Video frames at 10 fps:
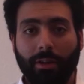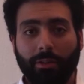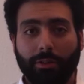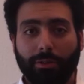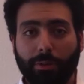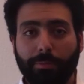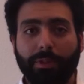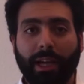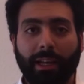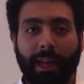the group
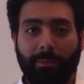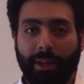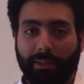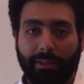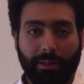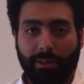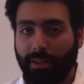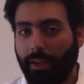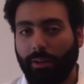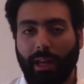dynamics,
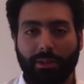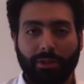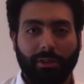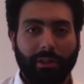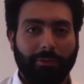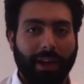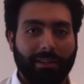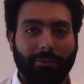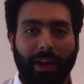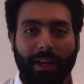psychological effects
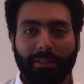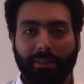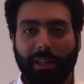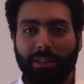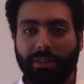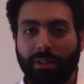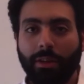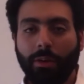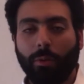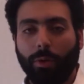of isolation,
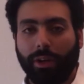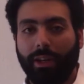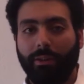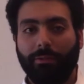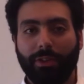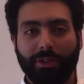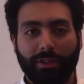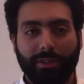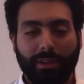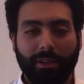working
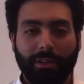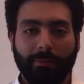efficiency,